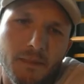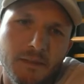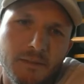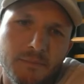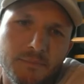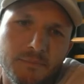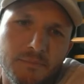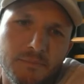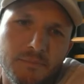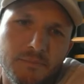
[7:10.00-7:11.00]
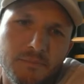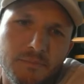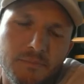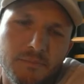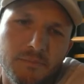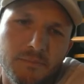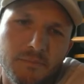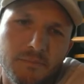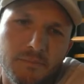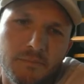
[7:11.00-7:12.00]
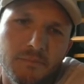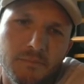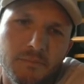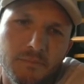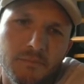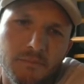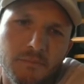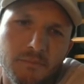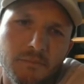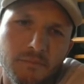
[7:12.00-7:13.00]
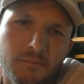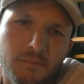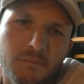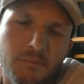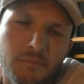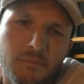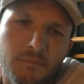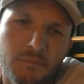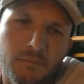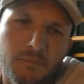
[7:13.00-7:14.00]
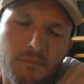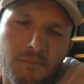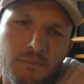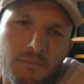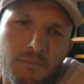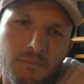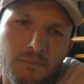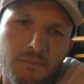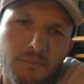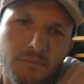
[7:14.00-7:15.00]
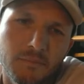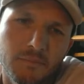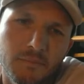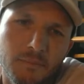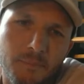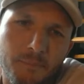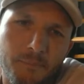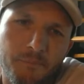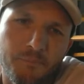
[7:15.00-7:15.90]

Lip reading: (silent)